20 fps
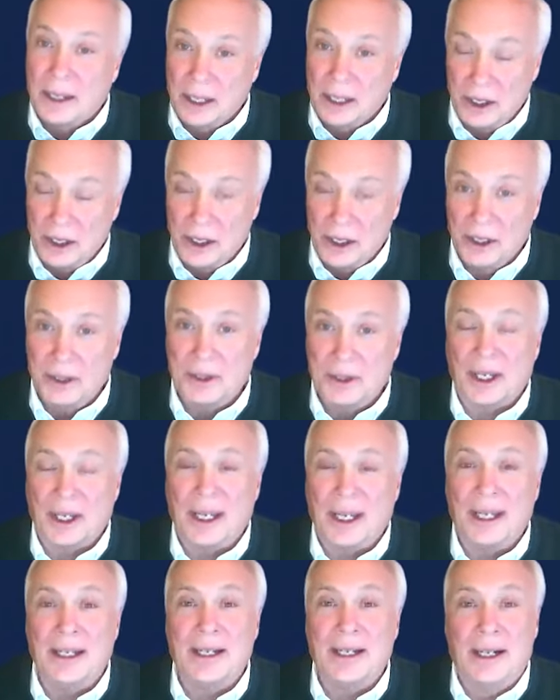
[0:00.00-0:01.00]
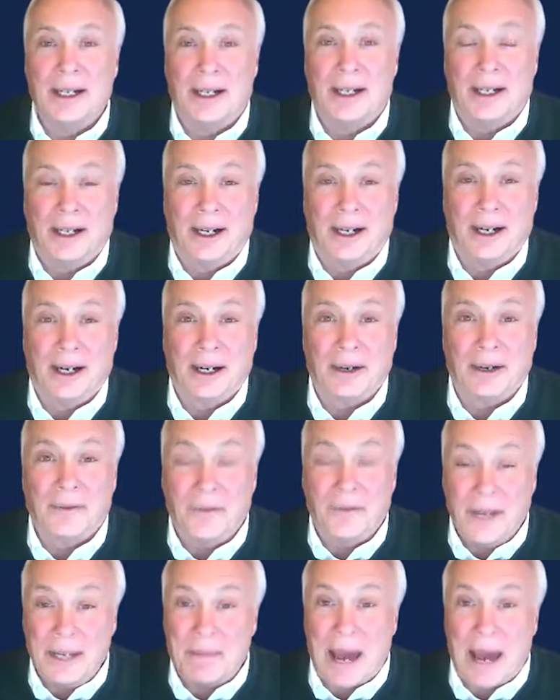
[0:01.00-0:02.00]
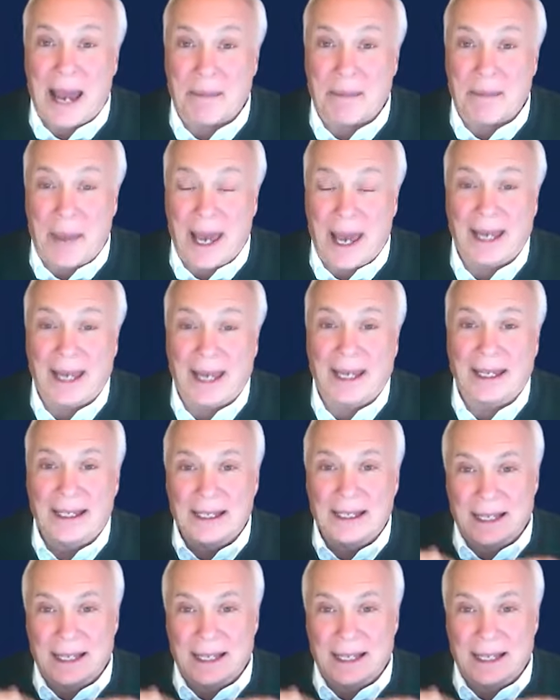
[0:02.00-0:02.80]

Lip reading: using our feedback bank